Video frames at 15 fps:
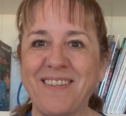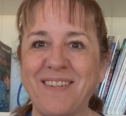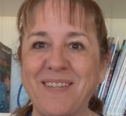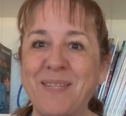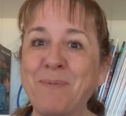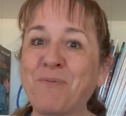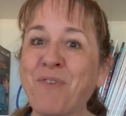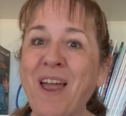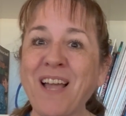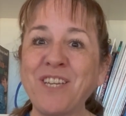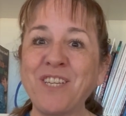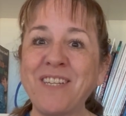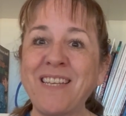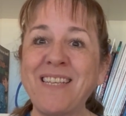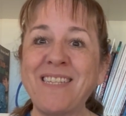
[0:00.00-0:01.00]

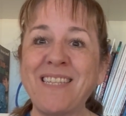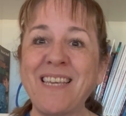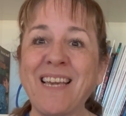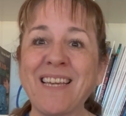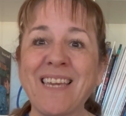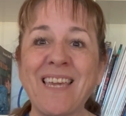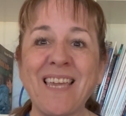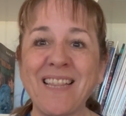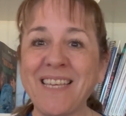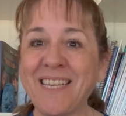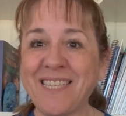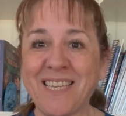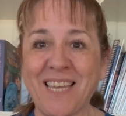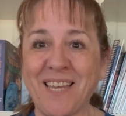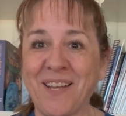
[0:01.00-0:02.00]
Subtraction is the
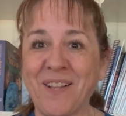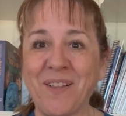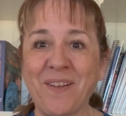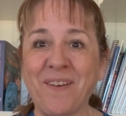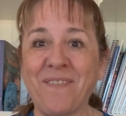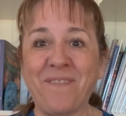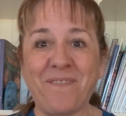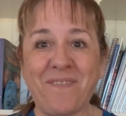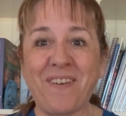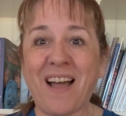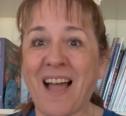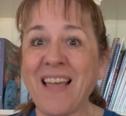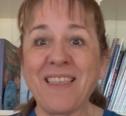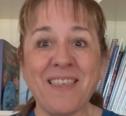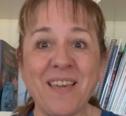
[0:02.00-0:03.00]
Achilles heel of,
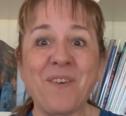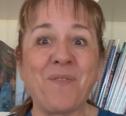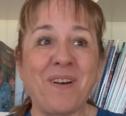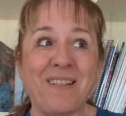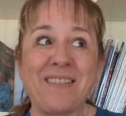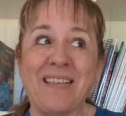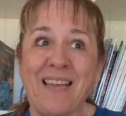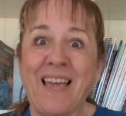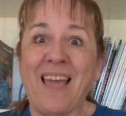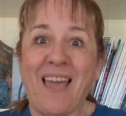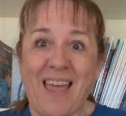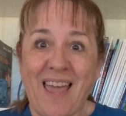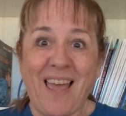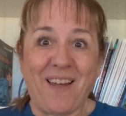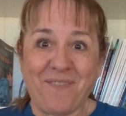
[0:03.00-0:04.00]
I think, well,
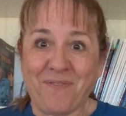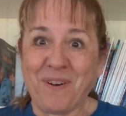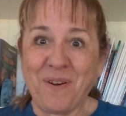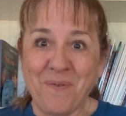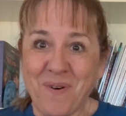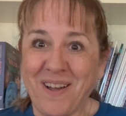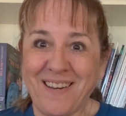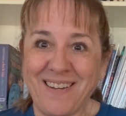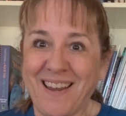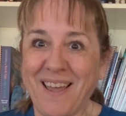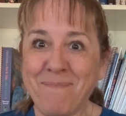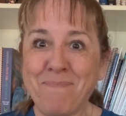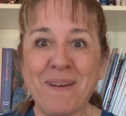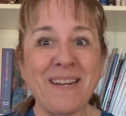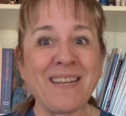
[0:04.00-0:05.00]
everyone,
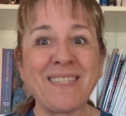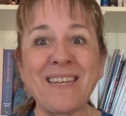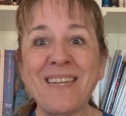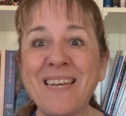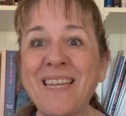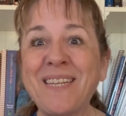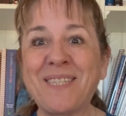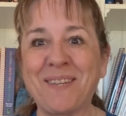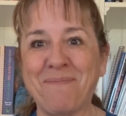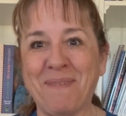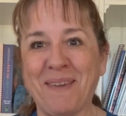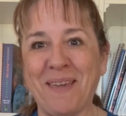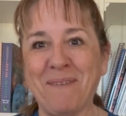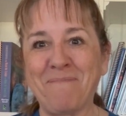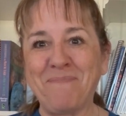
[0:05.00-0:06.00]
but it doesn't need to
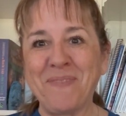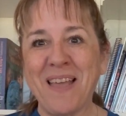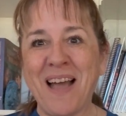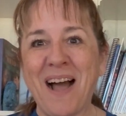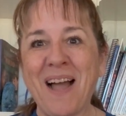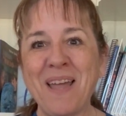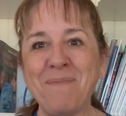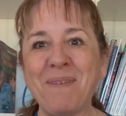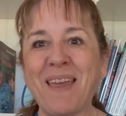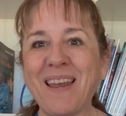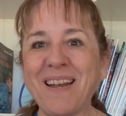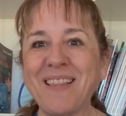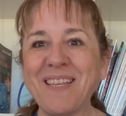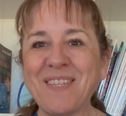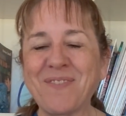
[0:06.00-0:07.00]
be. I'm
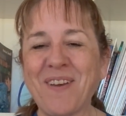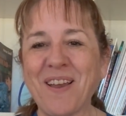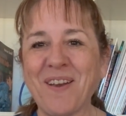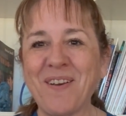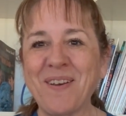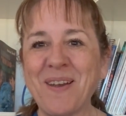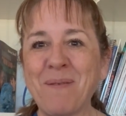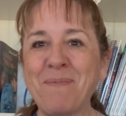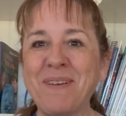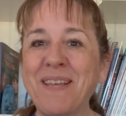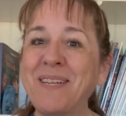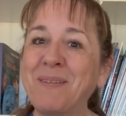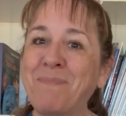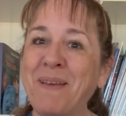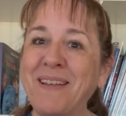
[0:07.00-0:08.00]
Annalise Record, and I'm an
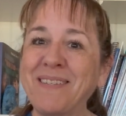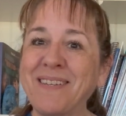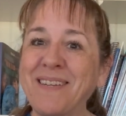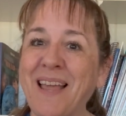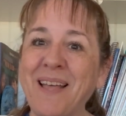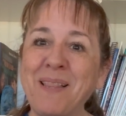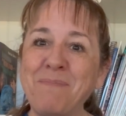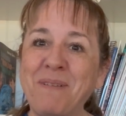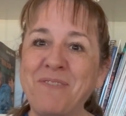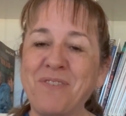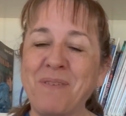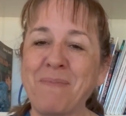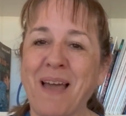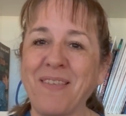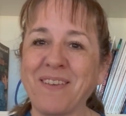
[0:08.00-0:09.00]
independent
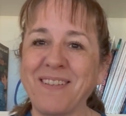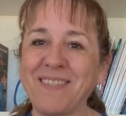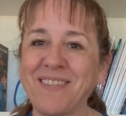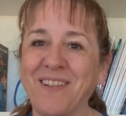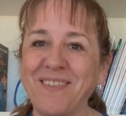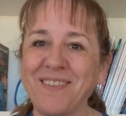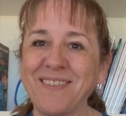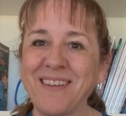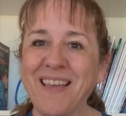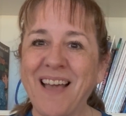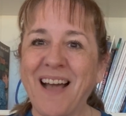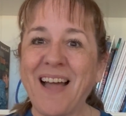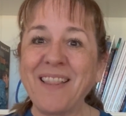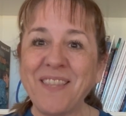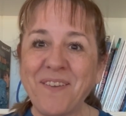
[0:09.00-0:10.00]
elementary math consultant.
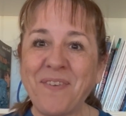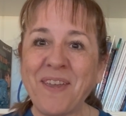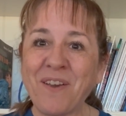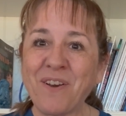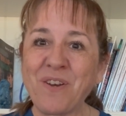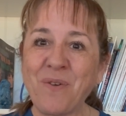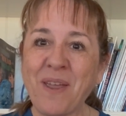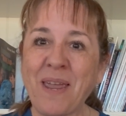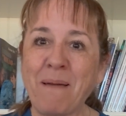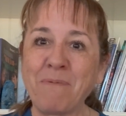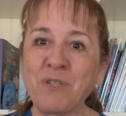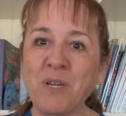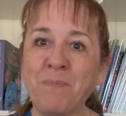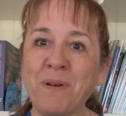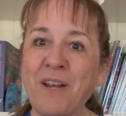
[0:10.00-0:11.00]
I live here in New
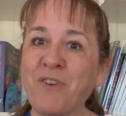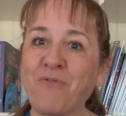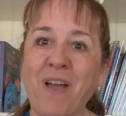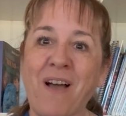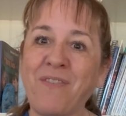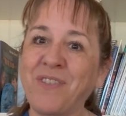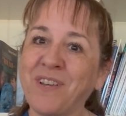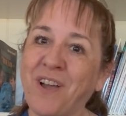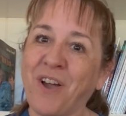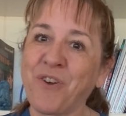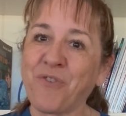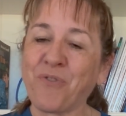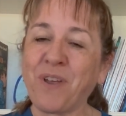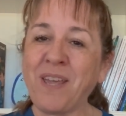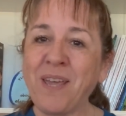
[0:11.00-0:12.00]
Hampshire, but I travel the
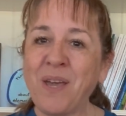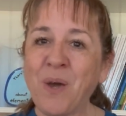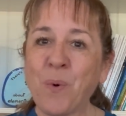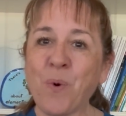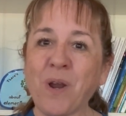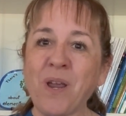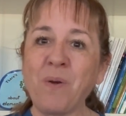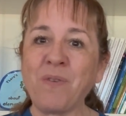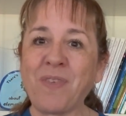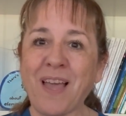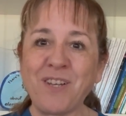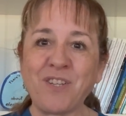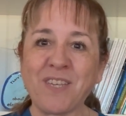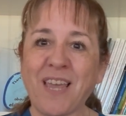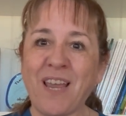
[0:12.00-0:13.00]
country working with
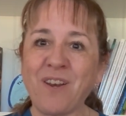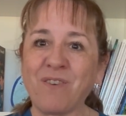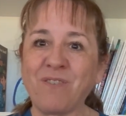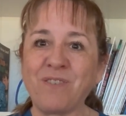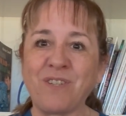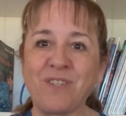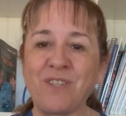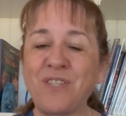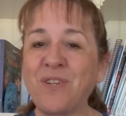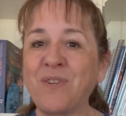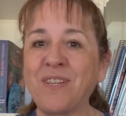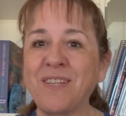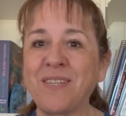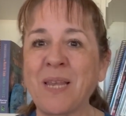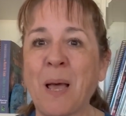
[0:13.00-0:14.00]
educators and
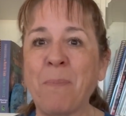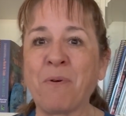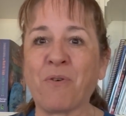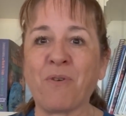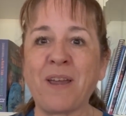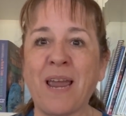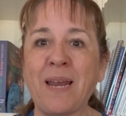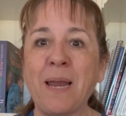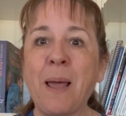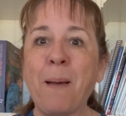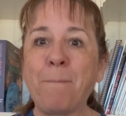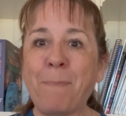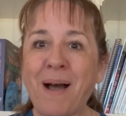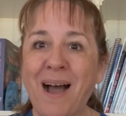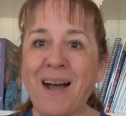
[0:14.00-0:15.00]
students to help create
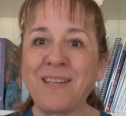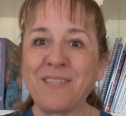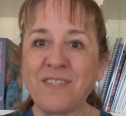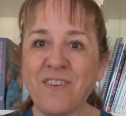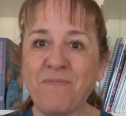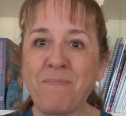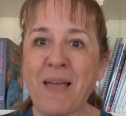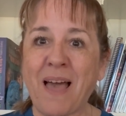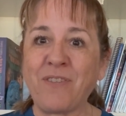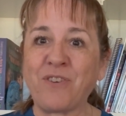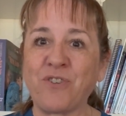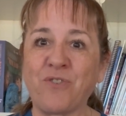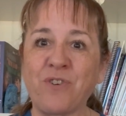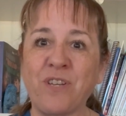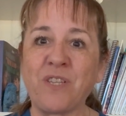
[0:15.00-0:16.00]
positive math
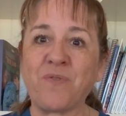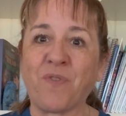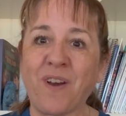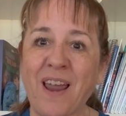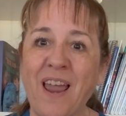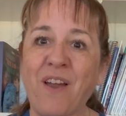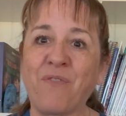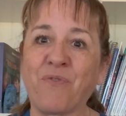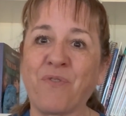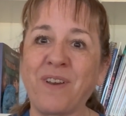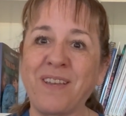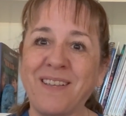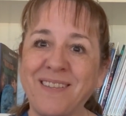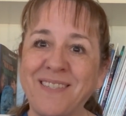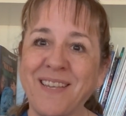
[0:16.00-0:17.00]
journeys for
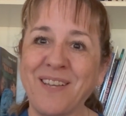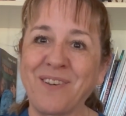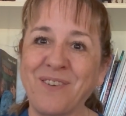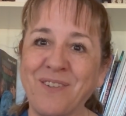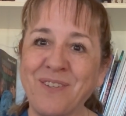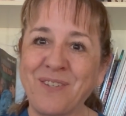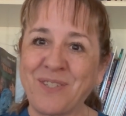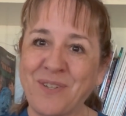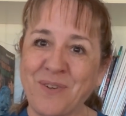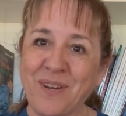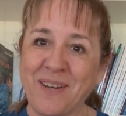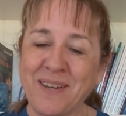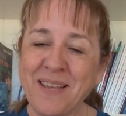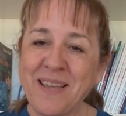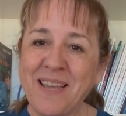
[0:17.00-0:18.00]
every single
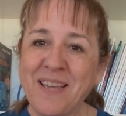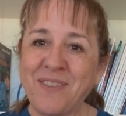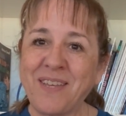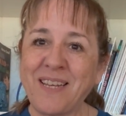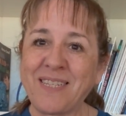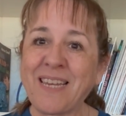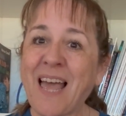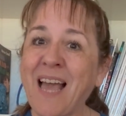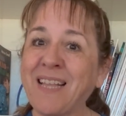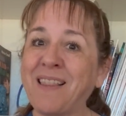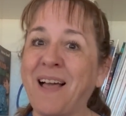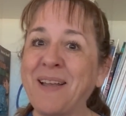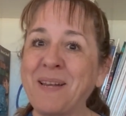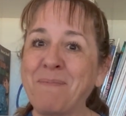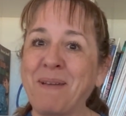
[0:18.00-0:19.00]
student. The
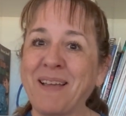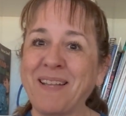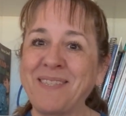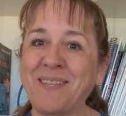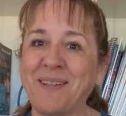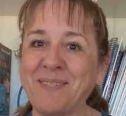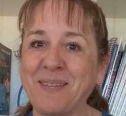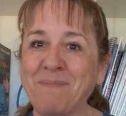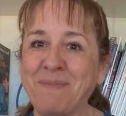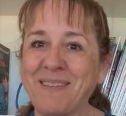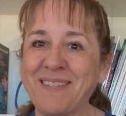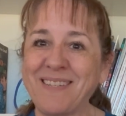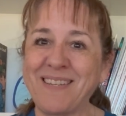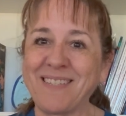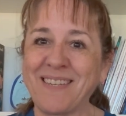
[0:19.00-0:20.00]
tagline in my consulting
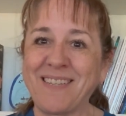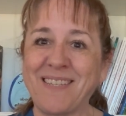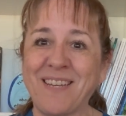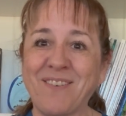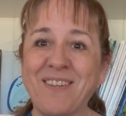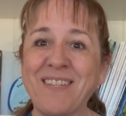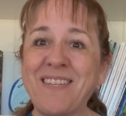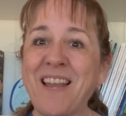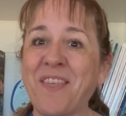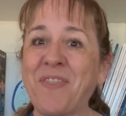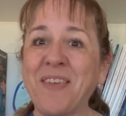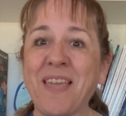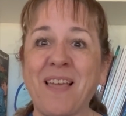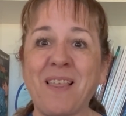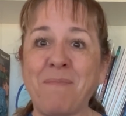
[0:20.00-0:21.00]
business is there is
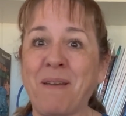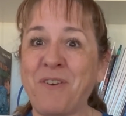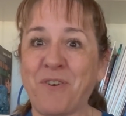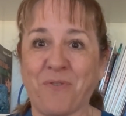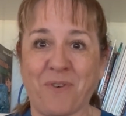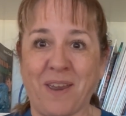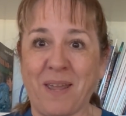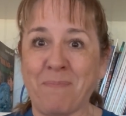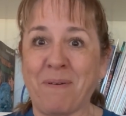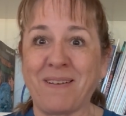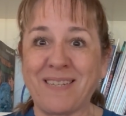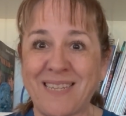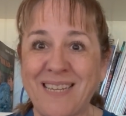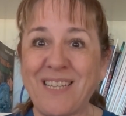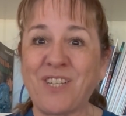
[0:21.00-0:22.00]
nothing elementary
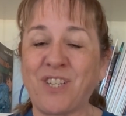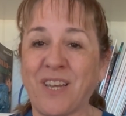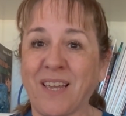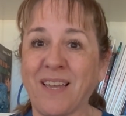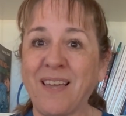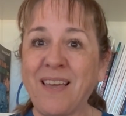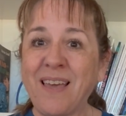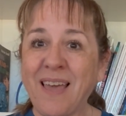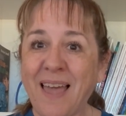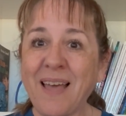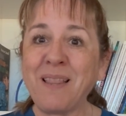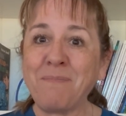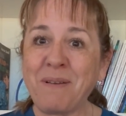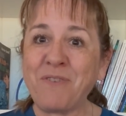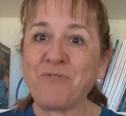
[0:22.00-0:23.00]
about teaching
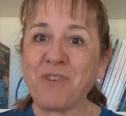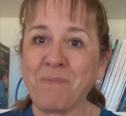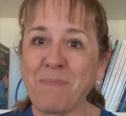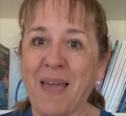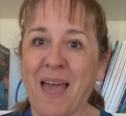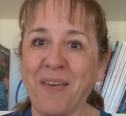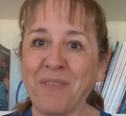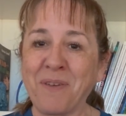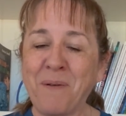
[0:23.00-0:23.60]
elementary math.